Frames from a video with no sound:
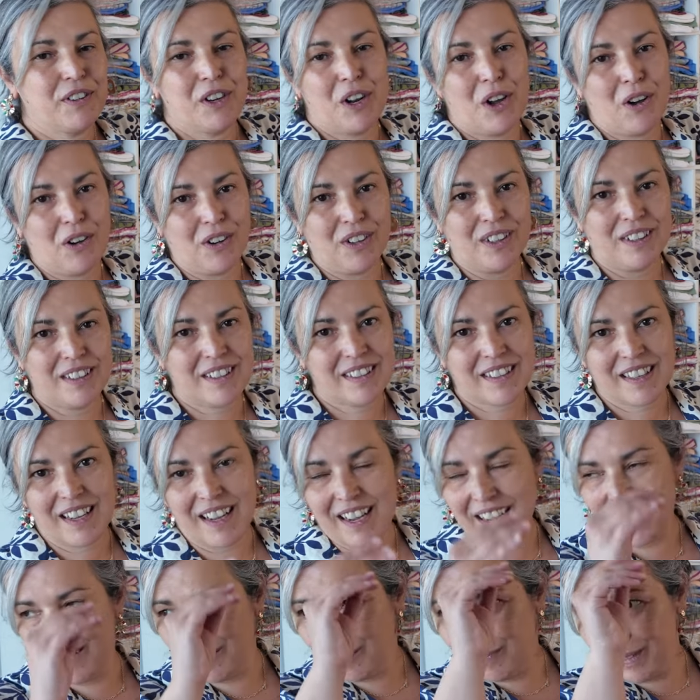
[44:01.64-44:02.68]
not,
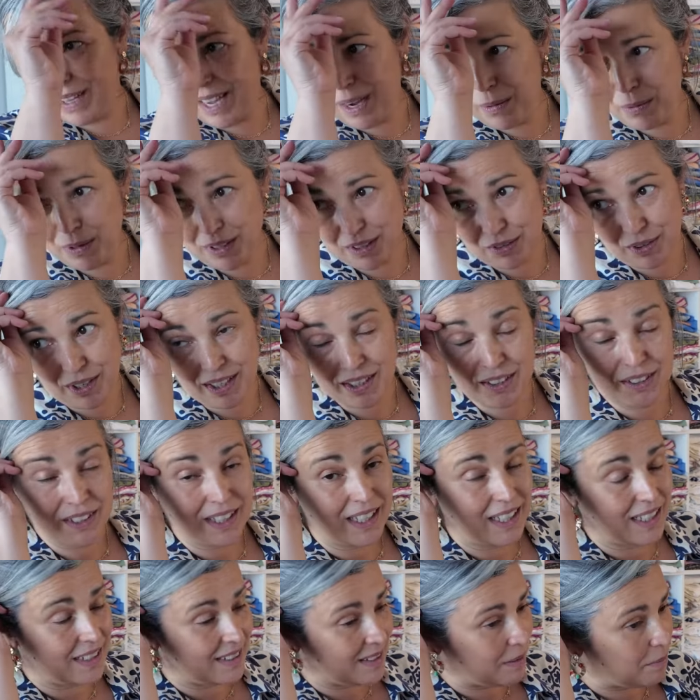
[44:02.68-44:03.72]
I will try to
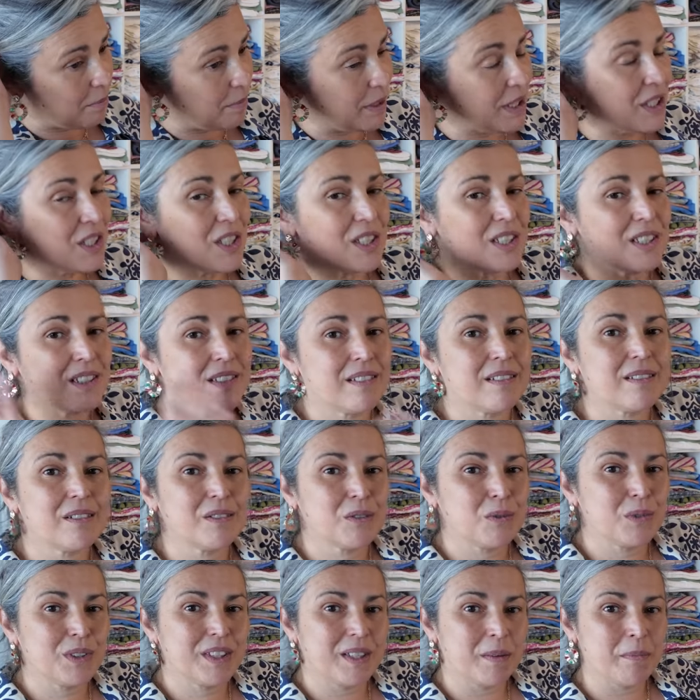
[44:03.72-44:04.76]
get some pictures
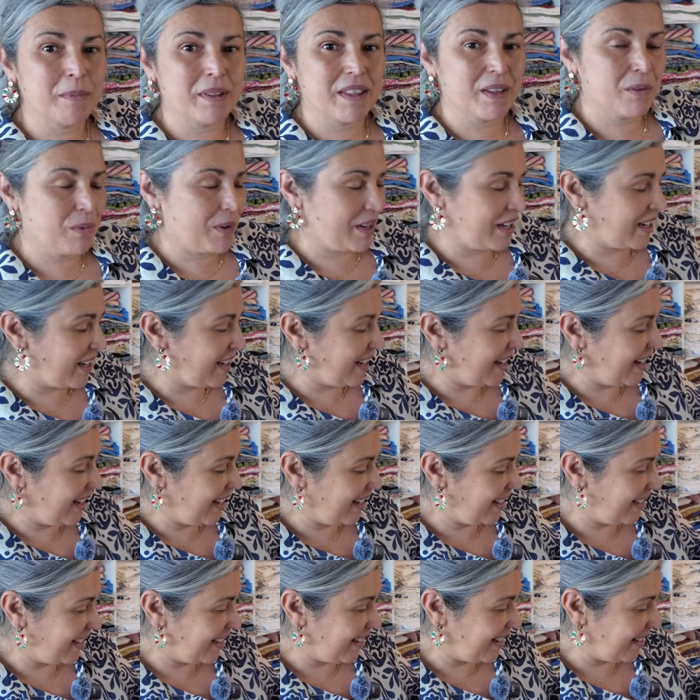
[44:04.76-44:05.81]
with somebody wearing
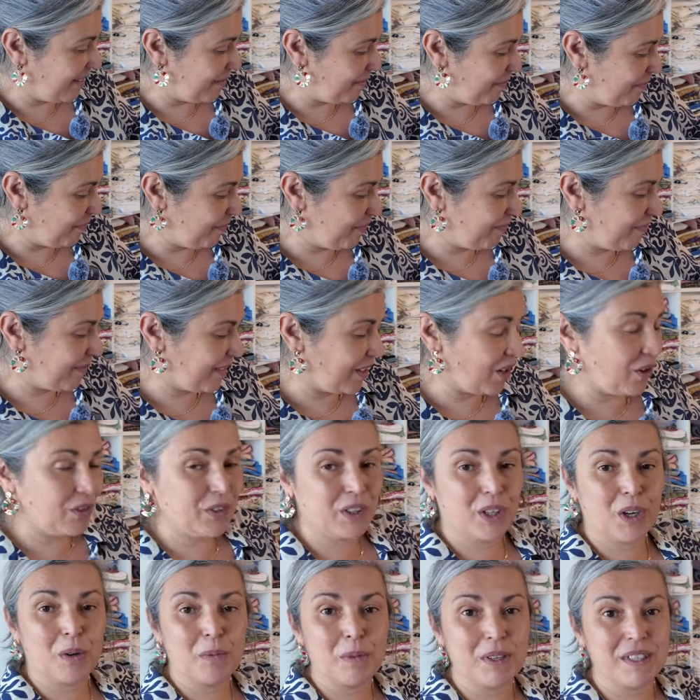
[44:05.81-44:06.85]
it on
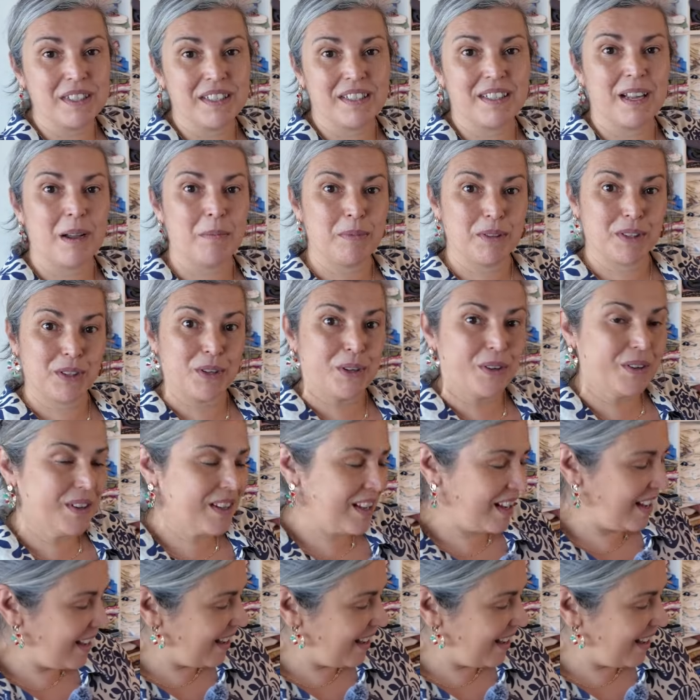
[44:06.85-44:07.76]
the community tab soon.